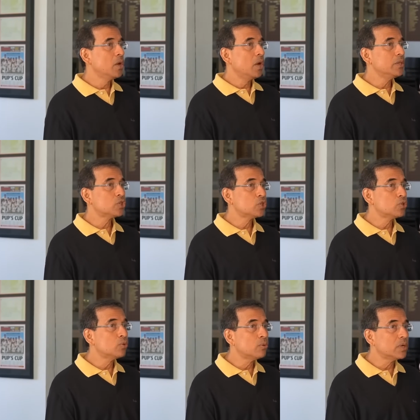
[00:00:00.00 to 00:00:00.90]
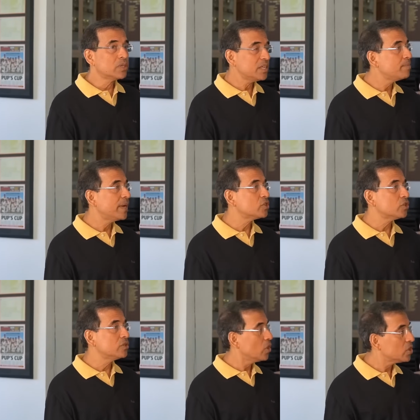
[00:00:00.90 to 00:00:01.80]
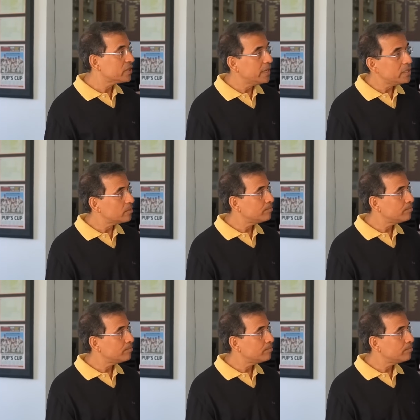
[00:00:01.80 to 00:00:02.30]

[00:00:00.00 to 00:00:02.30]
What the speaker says: And so a test match is a loss leader.